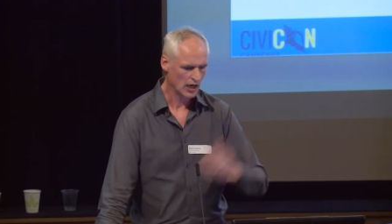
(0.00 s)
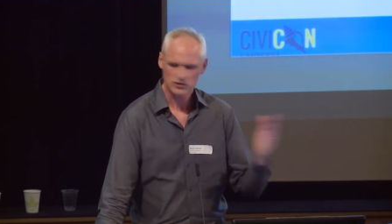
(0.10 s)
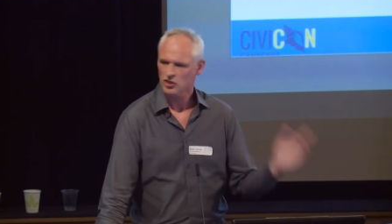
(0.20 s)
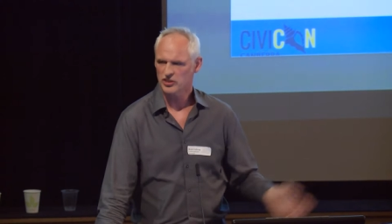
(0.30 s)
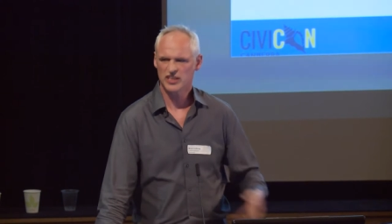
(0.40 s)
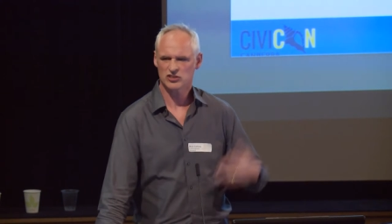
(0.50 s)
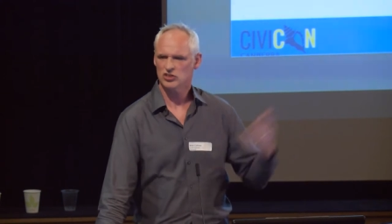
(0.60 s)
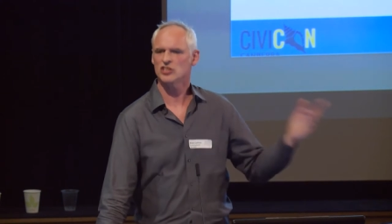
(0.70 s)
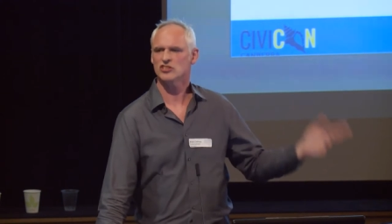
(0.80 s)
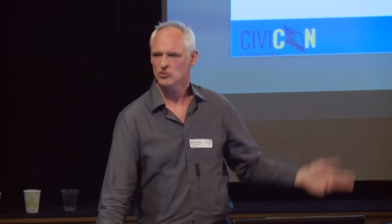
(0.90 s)
So, these are
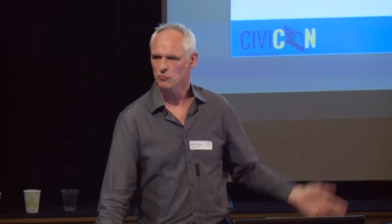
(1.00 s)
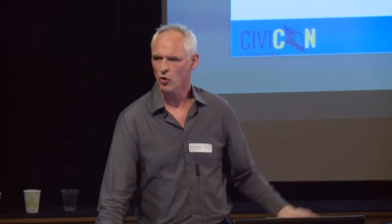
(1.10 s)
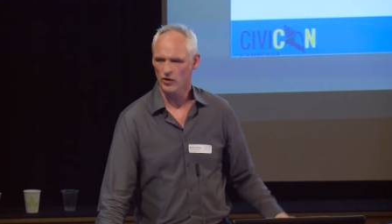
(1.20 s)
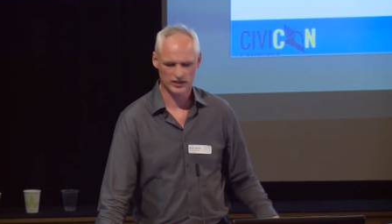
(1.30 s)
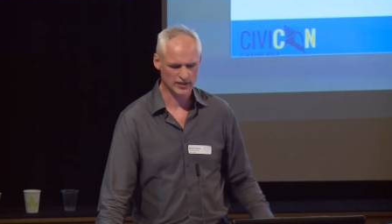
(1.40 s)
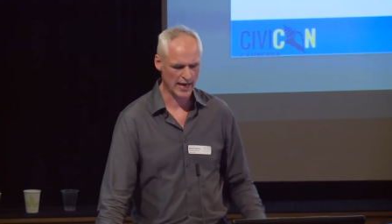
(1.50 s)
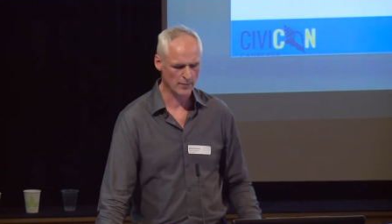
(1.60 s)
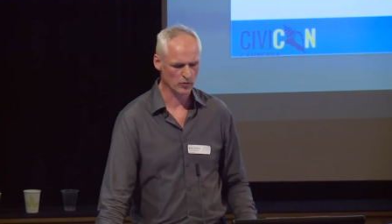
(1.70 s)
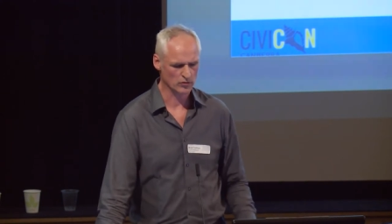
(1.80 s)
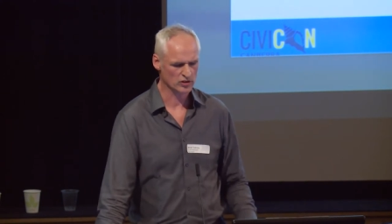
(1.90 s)
just more
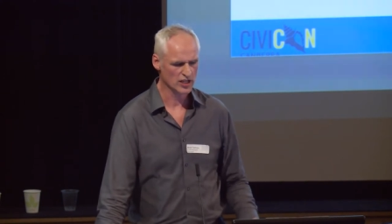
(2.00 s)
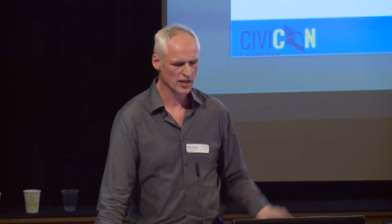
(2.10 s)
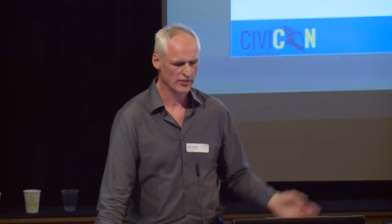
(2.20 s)
examples.